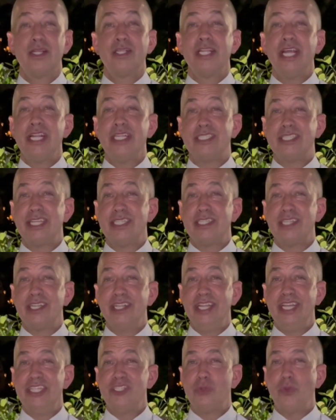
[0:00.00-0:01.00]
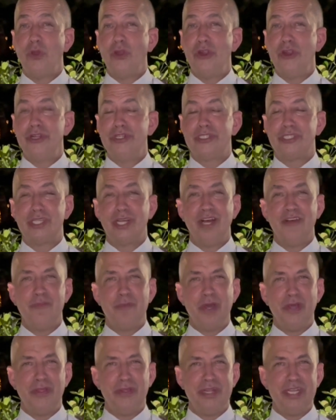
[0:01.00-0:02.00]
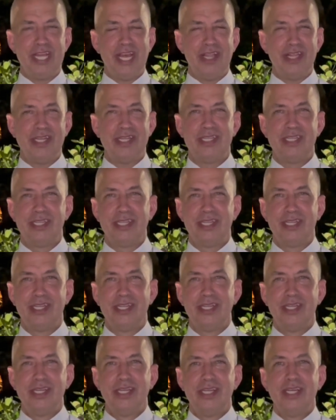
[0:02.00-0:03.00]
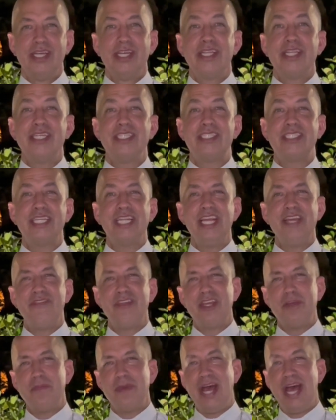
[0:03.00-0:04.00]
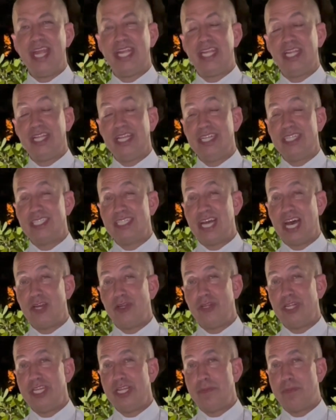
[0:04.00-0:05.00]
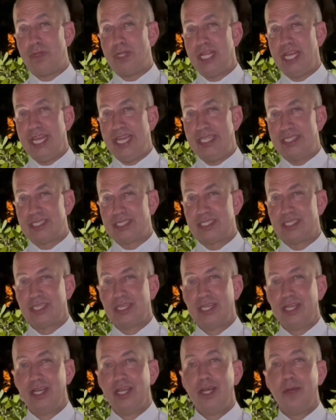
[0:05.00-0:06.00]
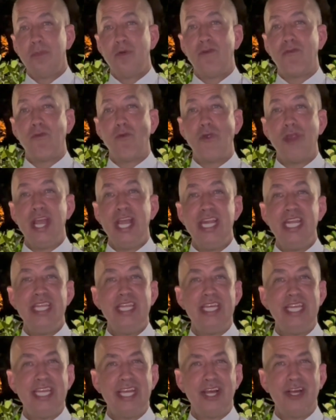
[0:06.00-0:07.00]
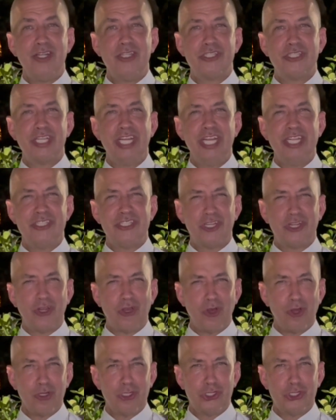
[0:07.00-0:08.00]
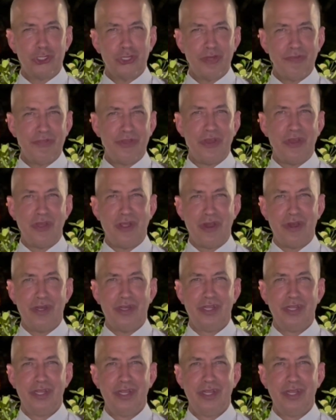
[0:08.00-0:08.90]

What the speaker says: Let us listen to these words of Mother Adela. The City of the Immaculate is not only a place. Before anything else, it is a culture of the heart.